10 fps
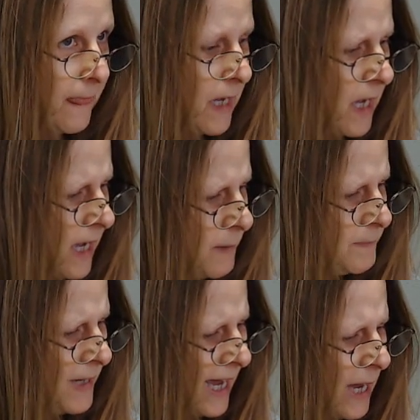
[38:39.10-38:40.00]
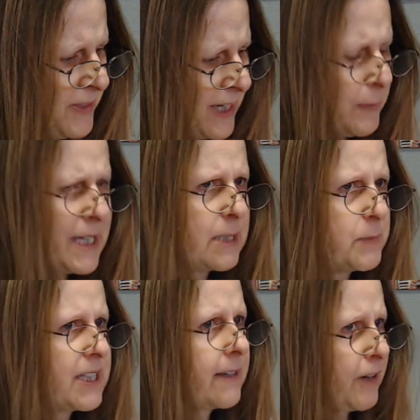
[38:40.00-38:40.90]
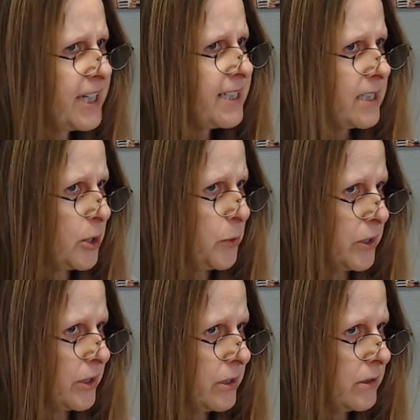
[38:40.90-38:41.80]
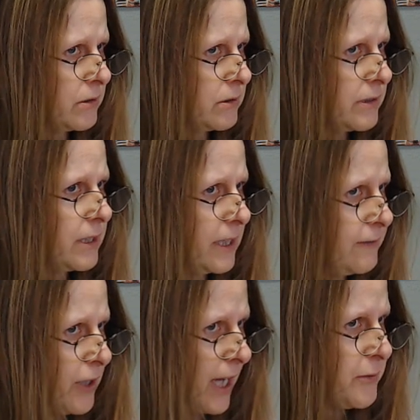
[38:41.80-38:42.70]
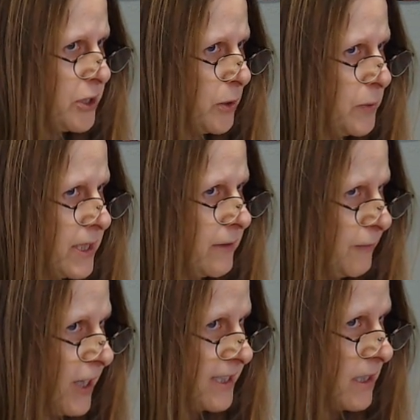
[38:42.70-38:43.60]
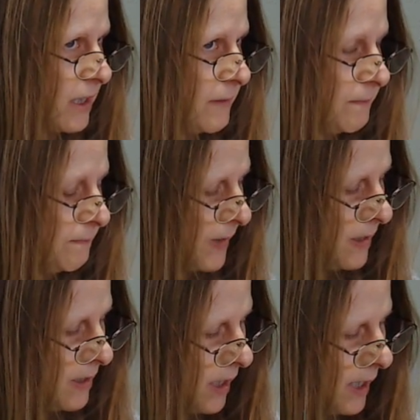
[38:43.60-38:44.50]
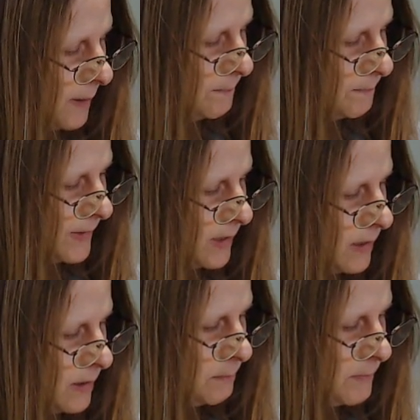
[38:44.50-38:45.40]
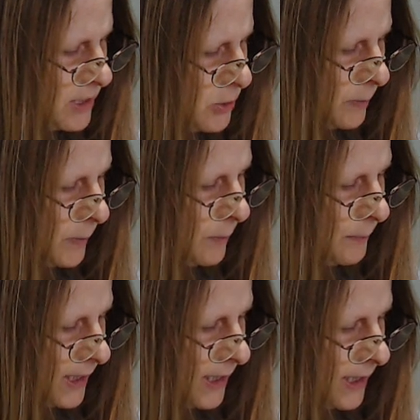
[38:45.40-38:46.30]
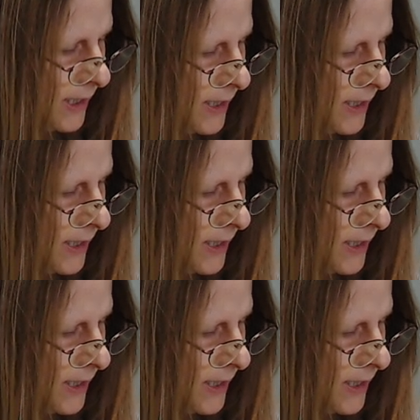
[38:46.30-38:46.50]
I'm not, I think because he was in the Franciscan order the evil counselor was a Franciscan. Um, Miserable me,